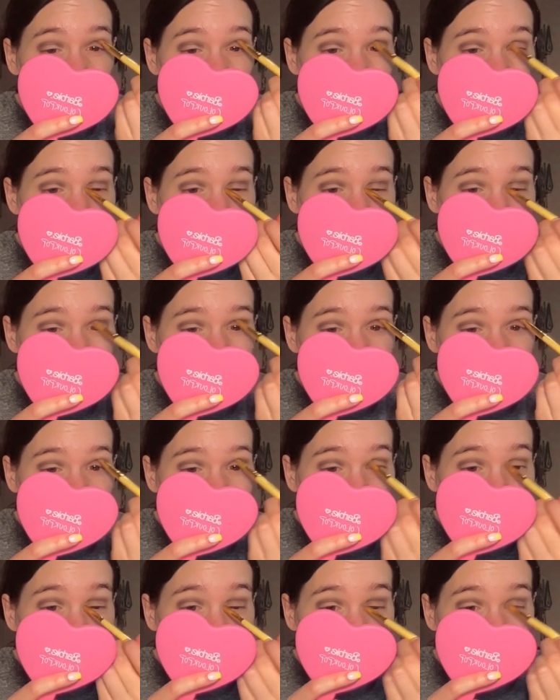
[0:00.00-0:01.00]
things and
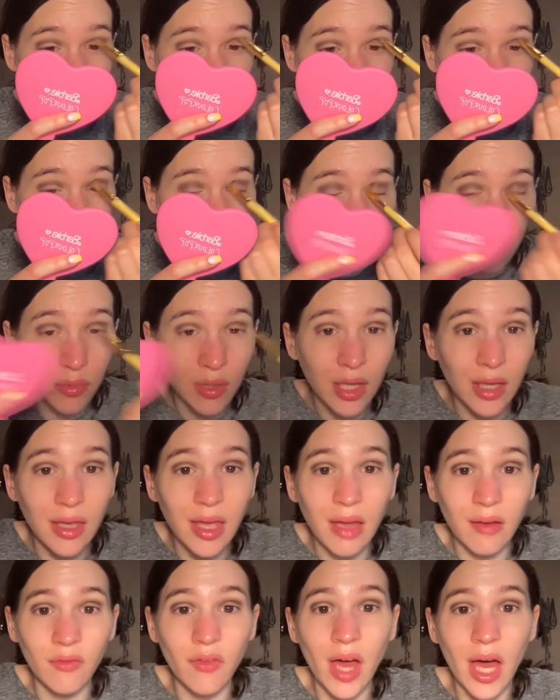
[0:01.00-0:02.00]
have more freedom, then
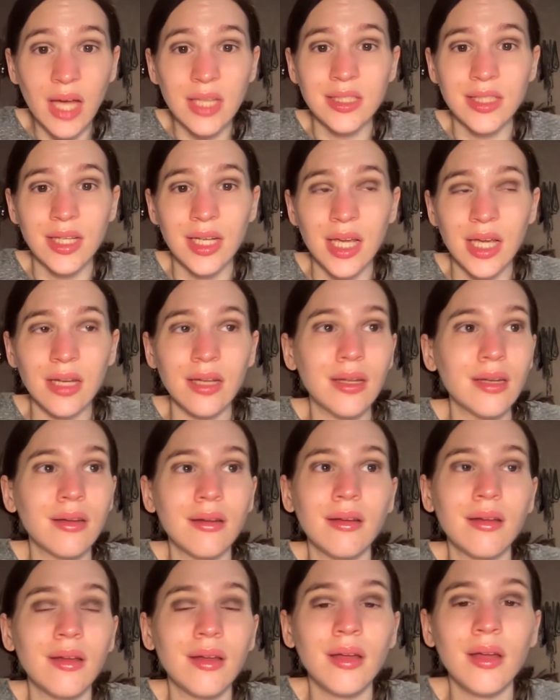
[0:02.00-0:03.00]
get vaccinated.
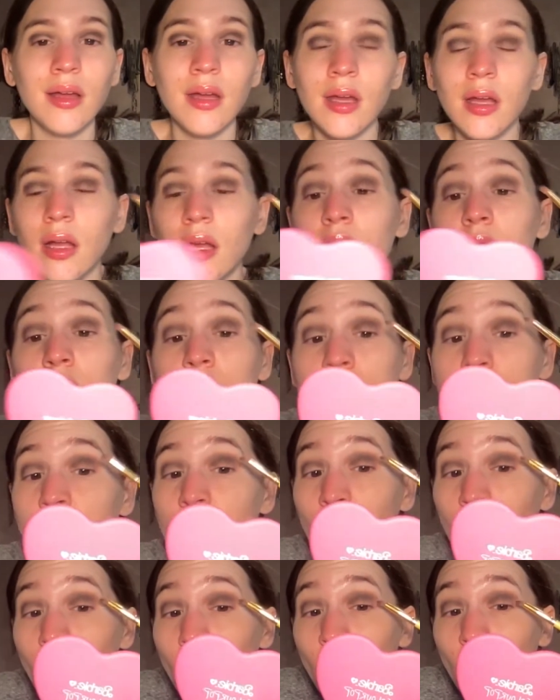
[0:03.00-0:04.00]

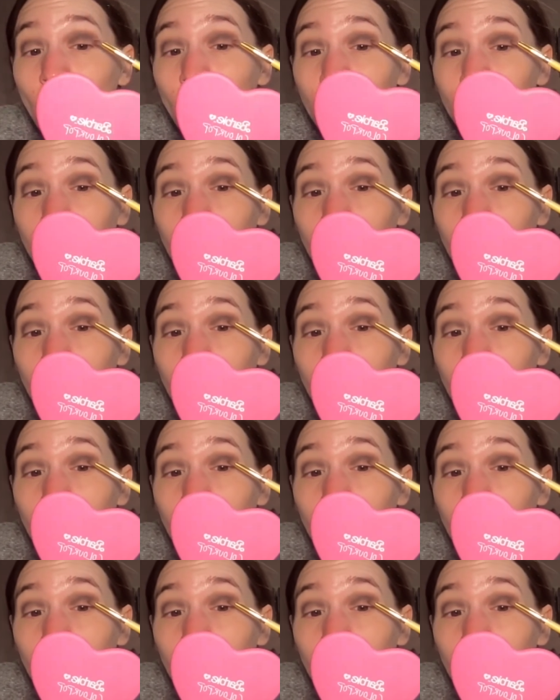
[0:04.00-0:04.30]
So,